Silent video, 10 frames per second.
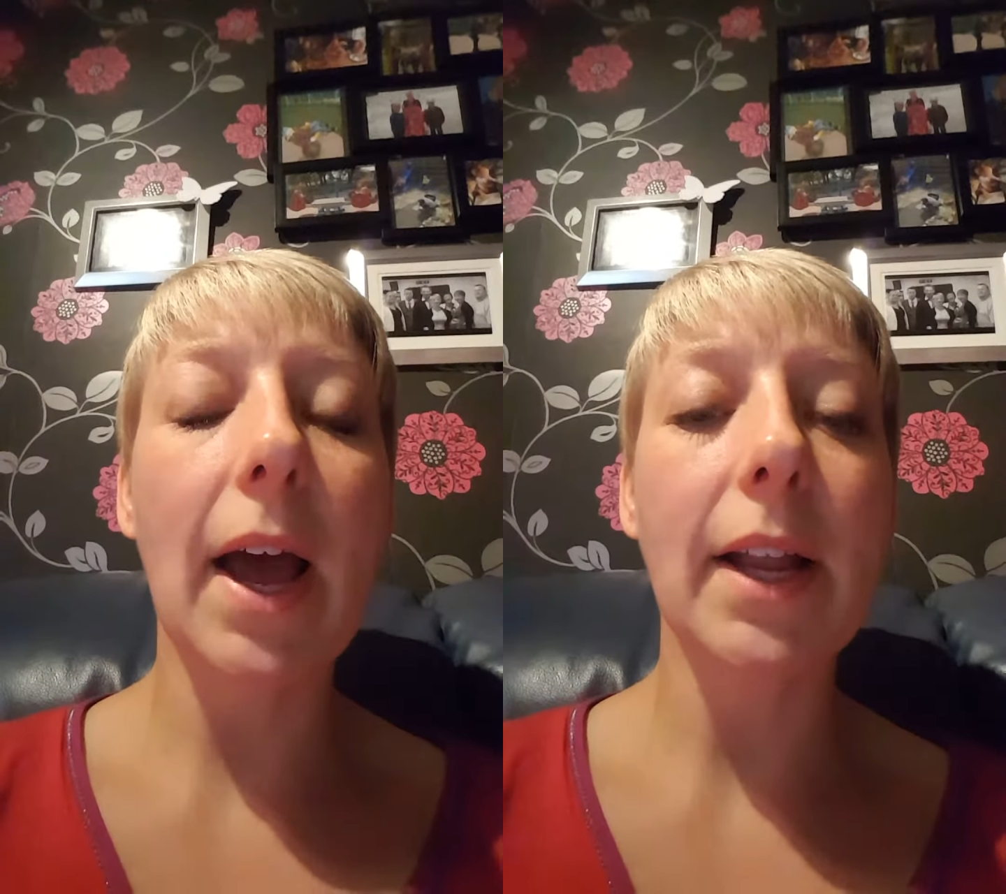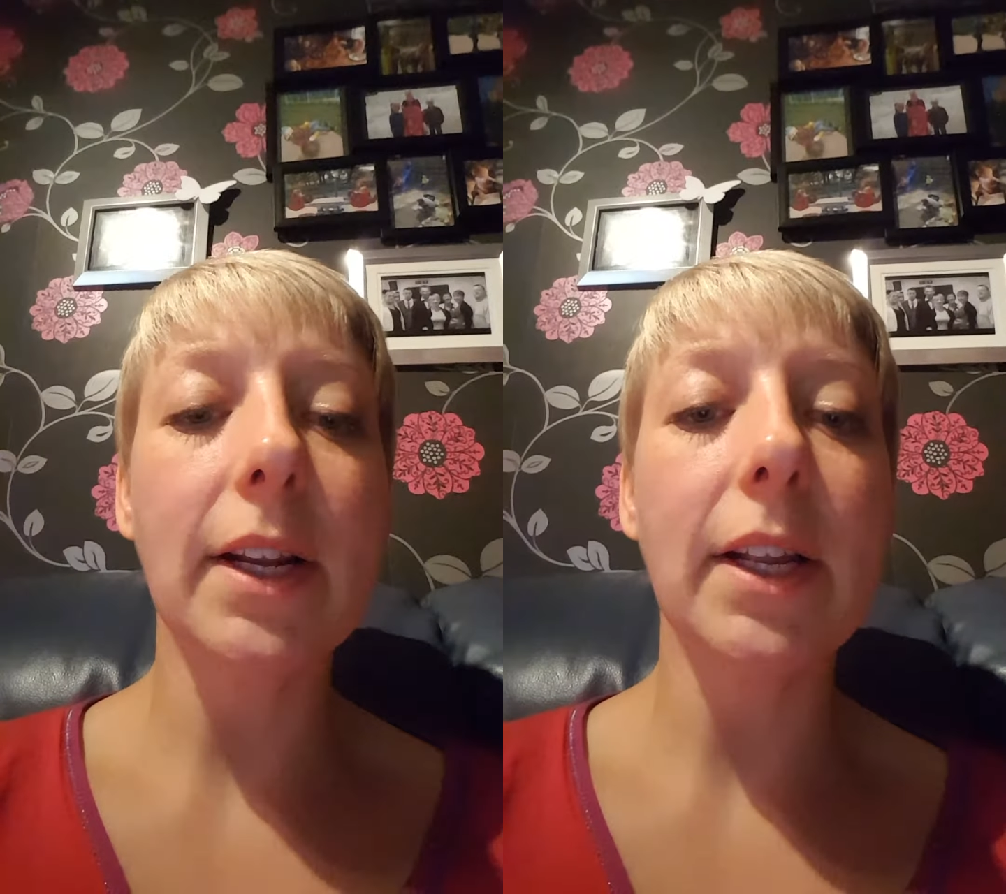I
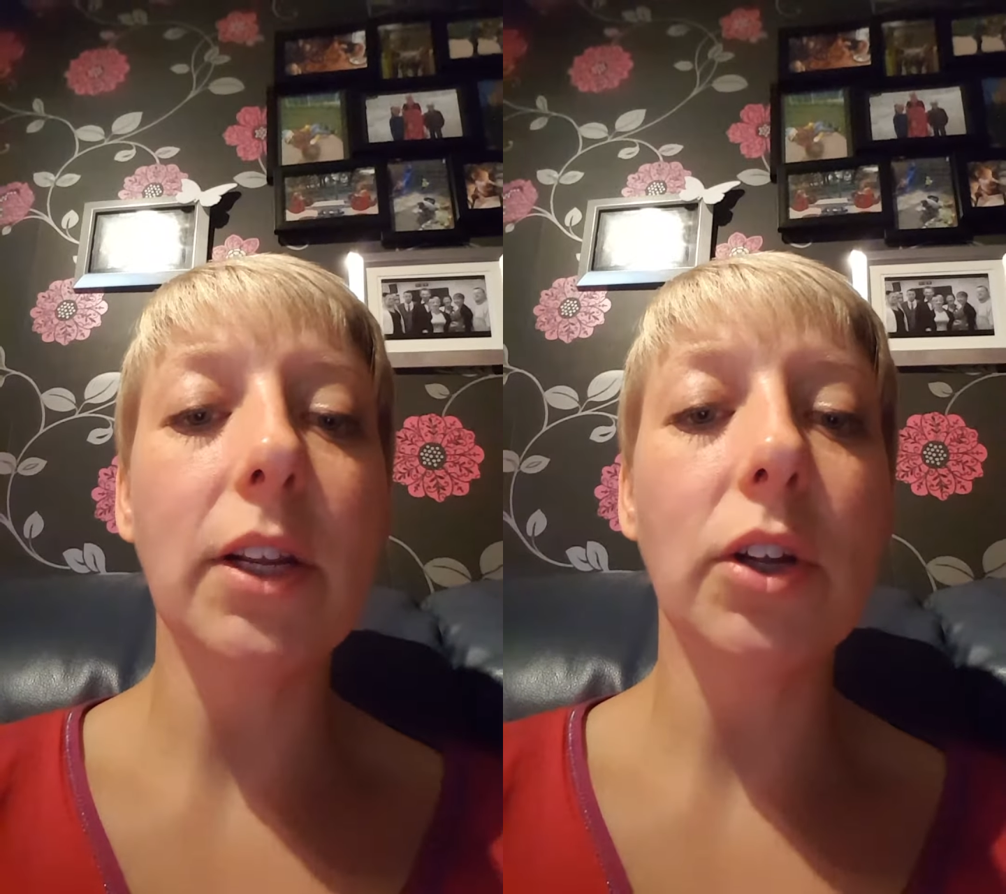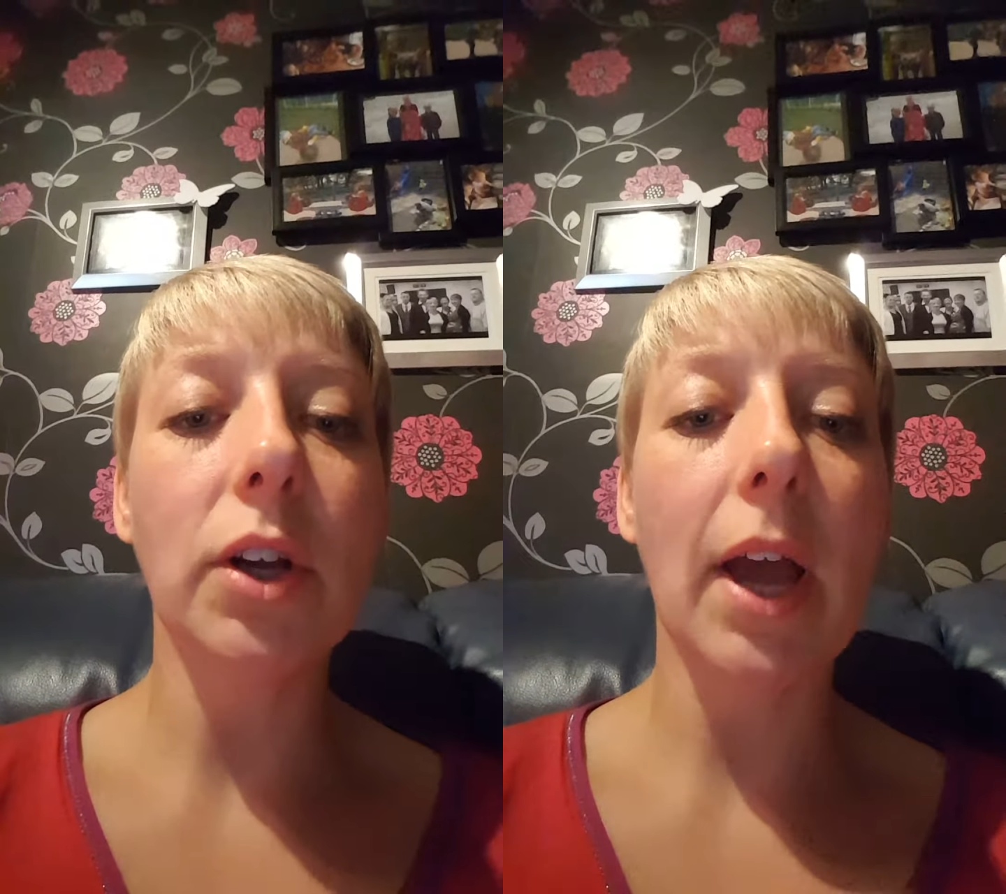had a
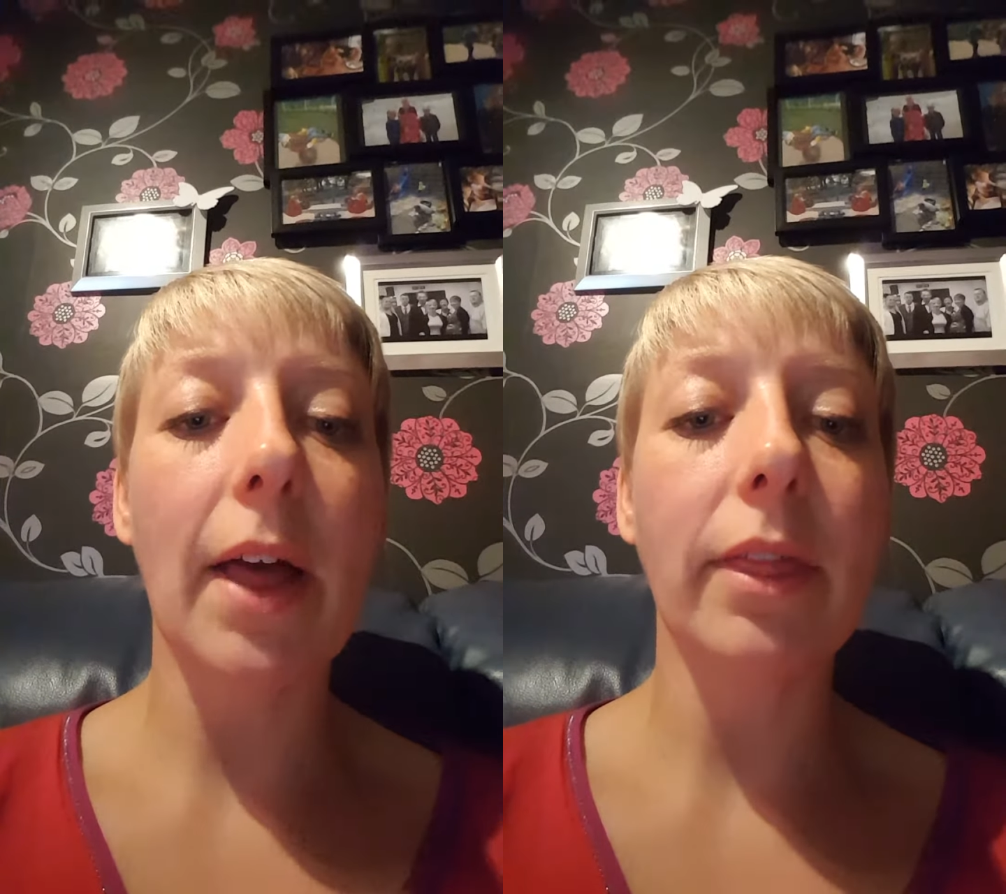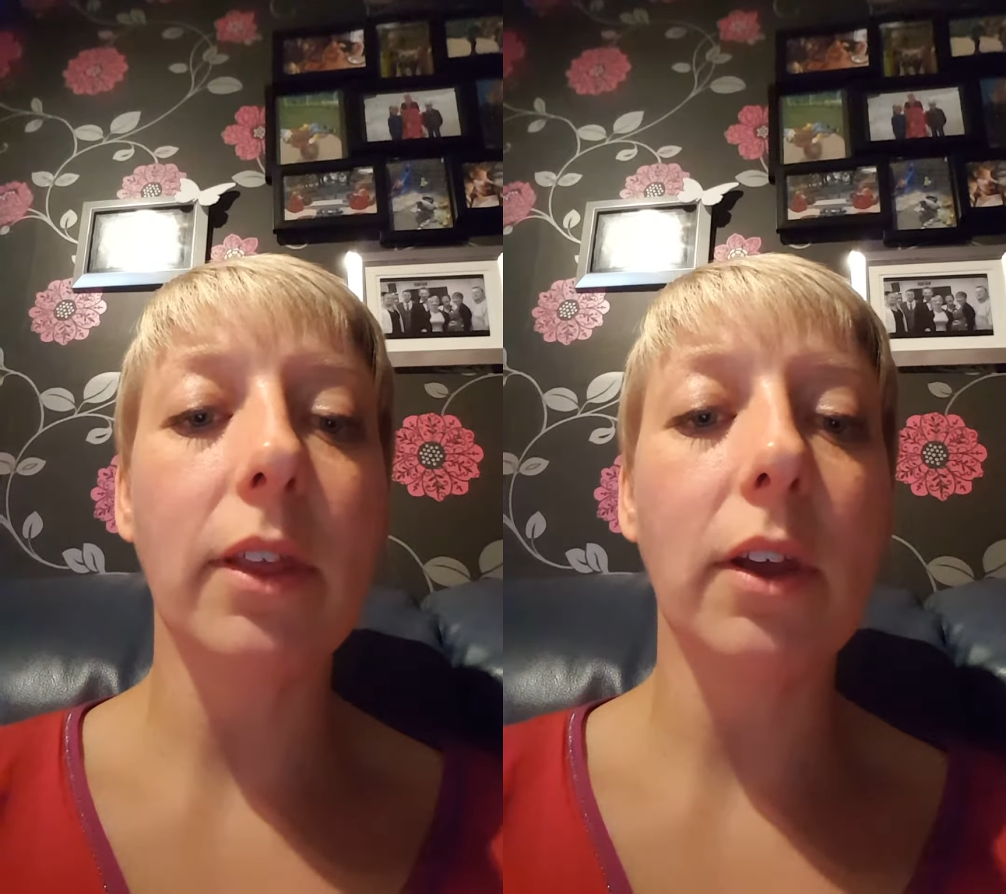little look
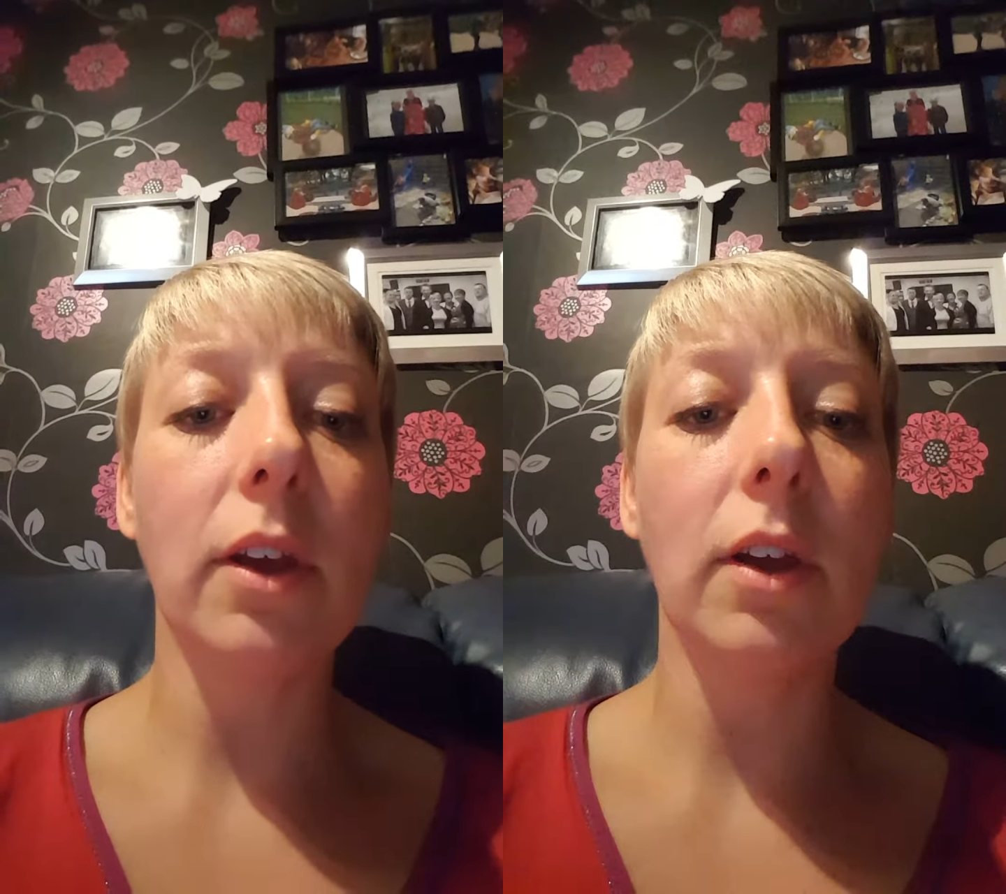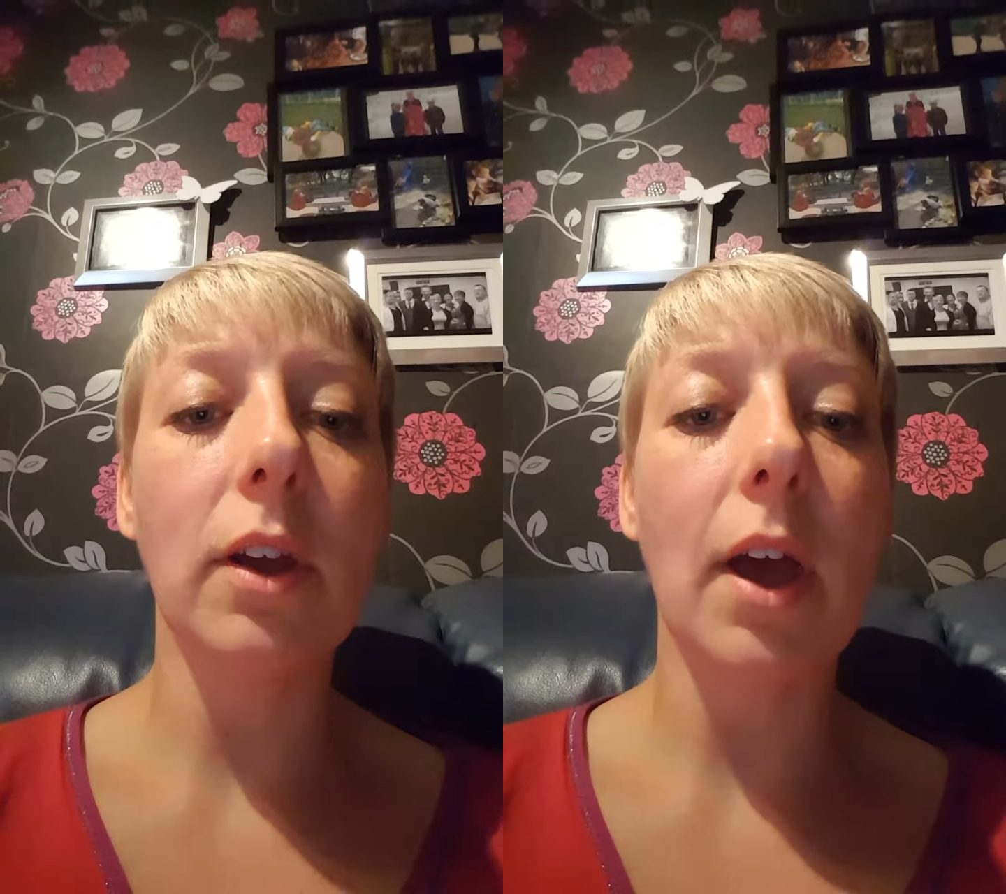at
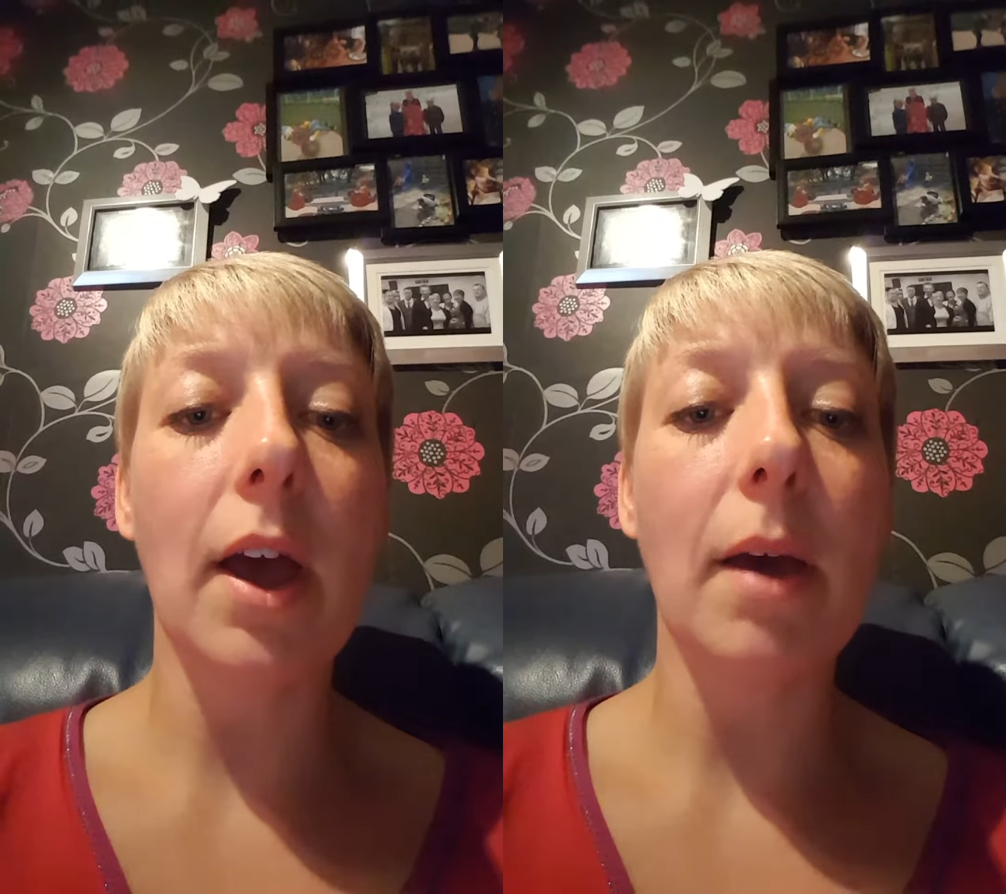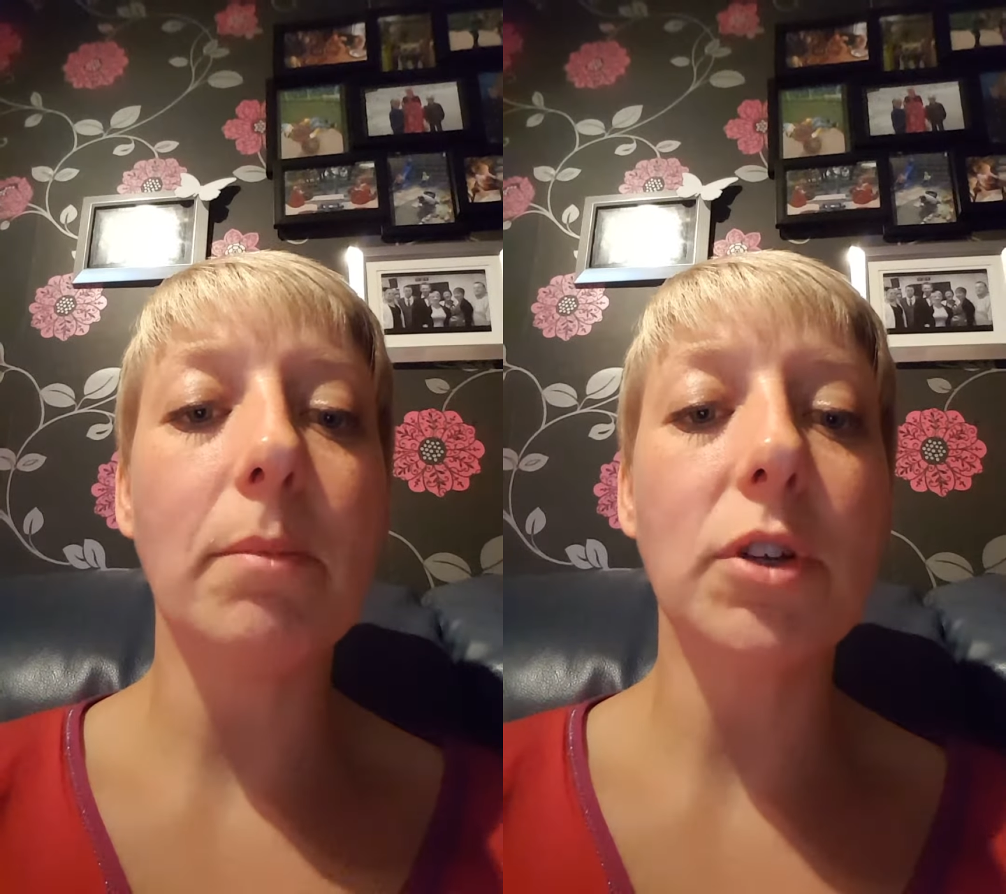
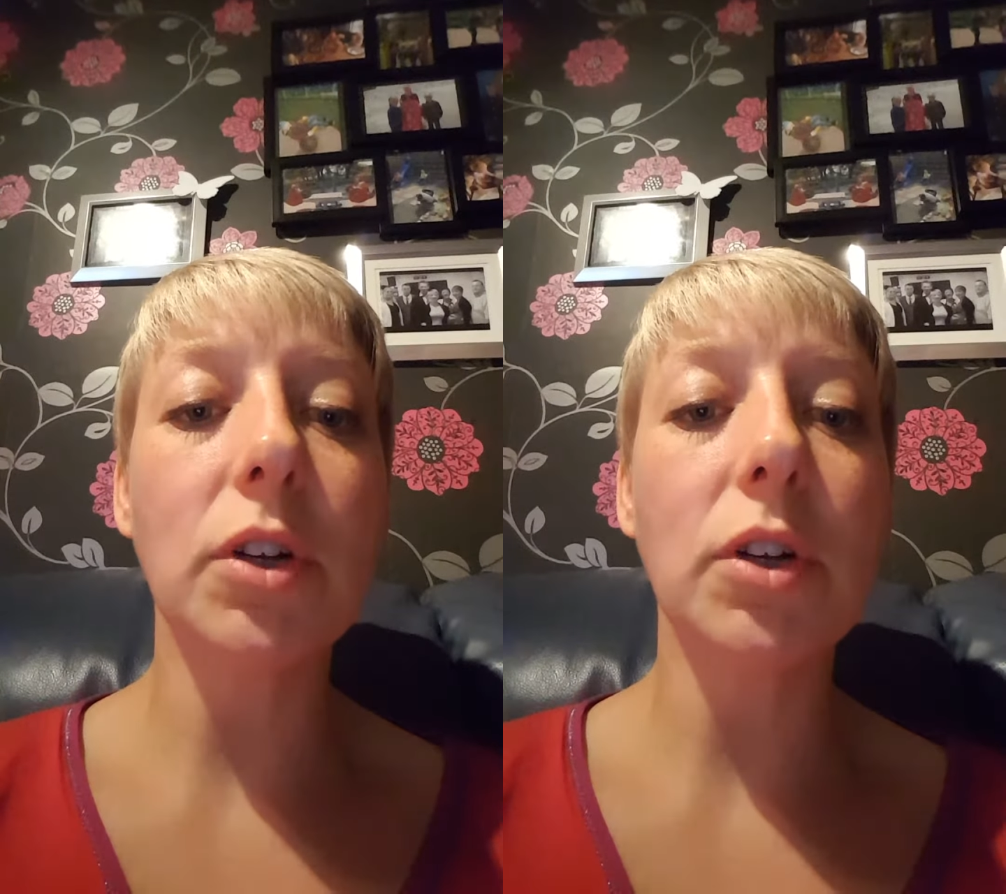the